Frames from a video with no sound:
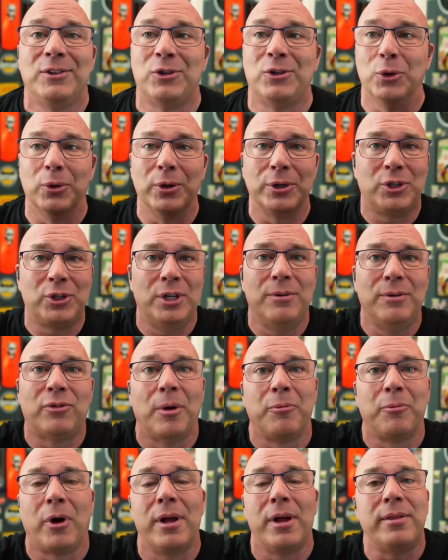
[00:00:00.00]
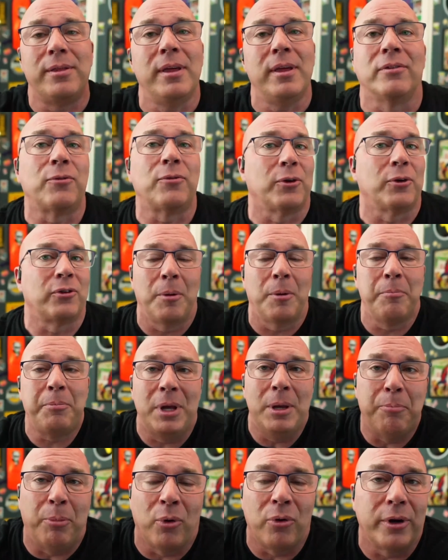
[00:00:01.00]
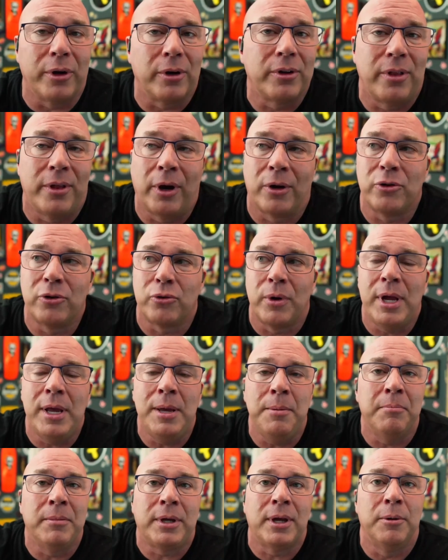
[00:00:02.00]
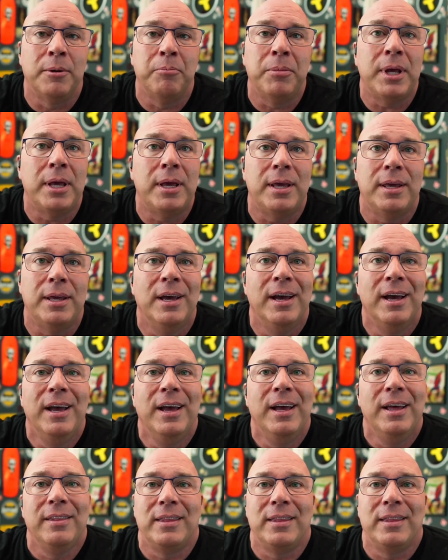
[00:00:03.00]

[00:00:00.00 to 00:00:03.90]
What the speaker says: to achieve some great things. For some people, their dream can be